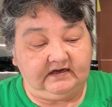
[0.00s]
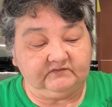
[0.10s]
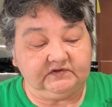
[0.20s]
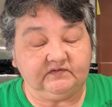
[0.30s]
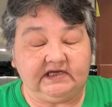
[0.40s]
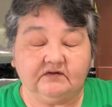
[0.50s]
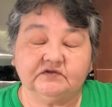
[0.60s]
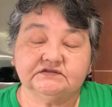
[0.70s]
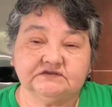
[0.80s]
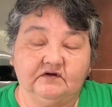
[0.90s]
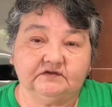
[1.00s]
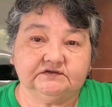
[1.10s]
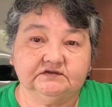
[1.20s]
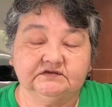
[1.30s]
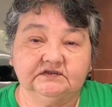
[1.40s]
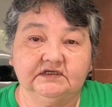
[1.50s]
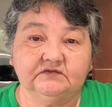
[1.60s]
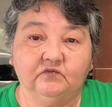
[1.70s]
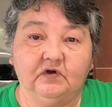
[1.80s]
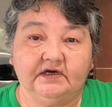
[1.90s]
with flour, salt,
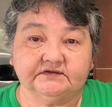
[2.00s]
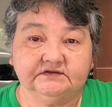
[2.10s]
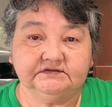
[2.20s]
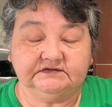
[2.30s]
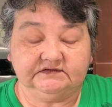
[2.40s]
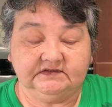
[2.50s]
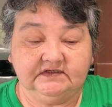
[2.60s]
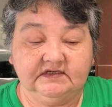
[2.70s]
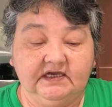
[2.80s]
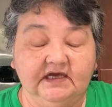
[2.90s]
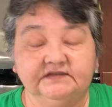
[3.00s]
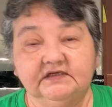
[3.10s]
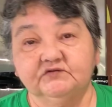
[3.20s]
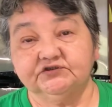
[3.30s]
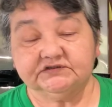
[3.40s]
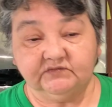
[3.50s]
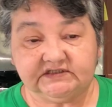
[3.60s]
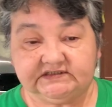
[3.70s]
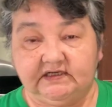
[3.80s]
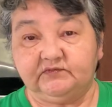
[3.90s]
and water. And they would just
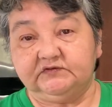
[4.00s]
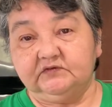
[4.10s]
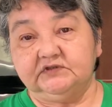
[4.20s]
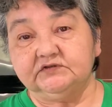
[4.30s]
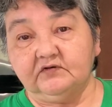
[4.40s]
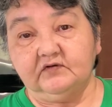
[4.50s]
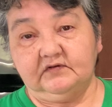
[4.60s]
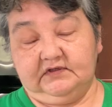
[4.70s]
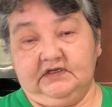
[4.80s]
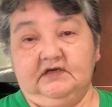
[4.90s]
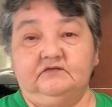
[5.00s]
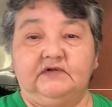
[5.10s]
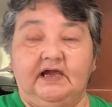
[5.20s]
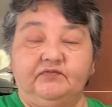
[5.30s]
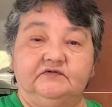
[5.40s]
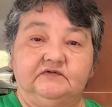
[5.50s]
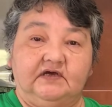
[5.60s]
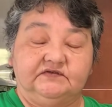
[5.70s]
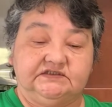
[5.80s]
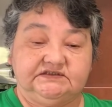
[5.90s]
mix it up into a dough, wrap it
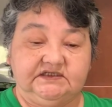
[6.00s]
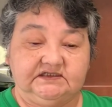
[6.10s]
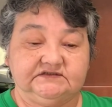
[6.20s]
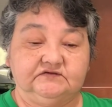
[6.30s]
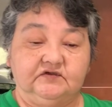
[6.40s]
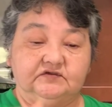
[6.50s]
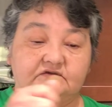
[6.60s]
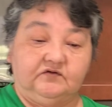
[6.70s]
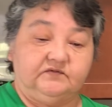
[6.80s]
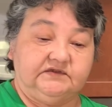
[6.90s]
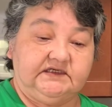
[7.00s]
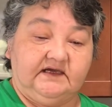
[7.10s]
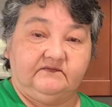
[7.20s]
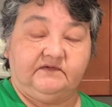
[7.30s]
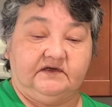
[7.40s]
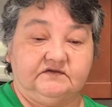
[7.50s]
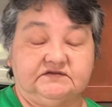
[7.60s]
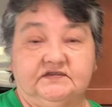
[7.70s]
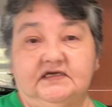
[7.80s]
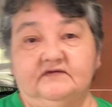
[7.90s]
around the sticks, and cook it over the campfire
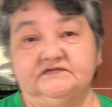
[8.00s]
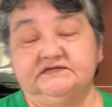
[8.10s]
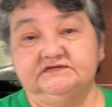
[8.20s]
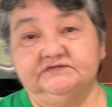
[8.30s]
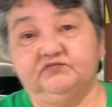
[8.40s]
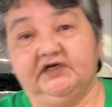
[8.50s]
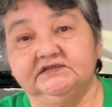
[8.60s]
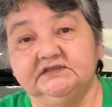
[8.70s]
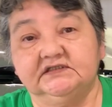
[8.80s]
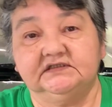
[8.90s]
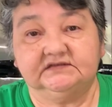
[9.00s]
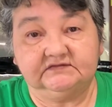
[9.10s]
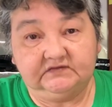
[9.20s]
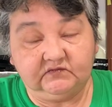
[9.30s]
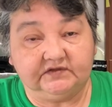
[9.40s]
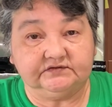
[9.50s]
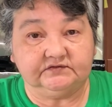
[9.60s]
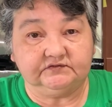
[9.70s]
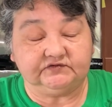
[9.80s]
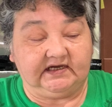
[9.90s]
so they have bread to eat while they're
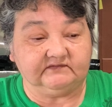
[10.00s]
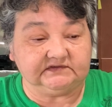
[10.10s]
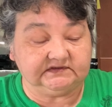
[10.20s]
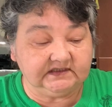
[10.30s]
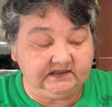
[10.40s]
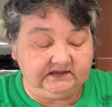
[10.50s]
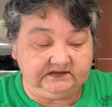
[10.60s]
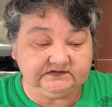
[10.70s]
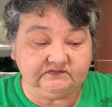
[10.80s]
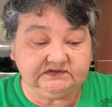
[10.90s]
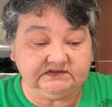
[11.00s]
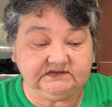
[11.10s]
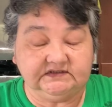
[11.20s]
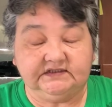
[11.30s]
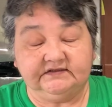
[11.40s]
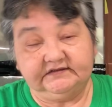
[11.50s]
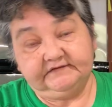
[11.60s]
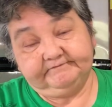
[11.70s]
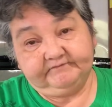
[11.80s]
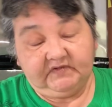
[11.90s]
traveling, because it was easy to carry.
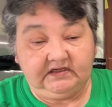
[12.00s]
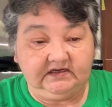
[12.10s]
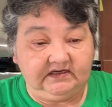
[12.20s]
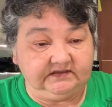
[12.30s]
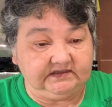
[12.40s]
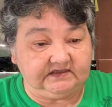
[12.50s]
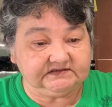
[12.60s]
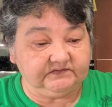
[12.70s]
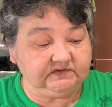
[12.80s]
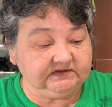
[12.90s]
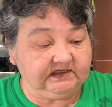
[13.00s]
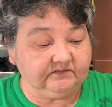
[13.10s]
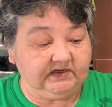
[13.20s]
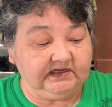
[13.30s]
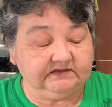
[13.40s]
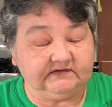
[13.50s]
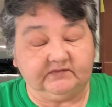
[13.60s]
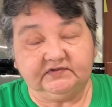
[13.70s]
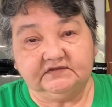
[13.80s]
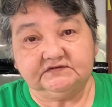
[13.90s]
And that's something that my
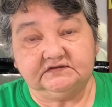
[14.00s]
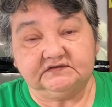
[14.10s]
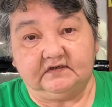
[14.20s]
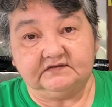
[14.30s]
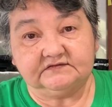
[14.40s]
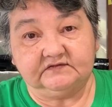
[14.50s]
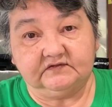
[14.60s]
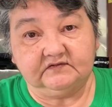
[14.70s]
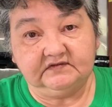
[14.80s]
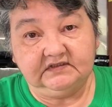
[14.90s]
grandparents used to also do,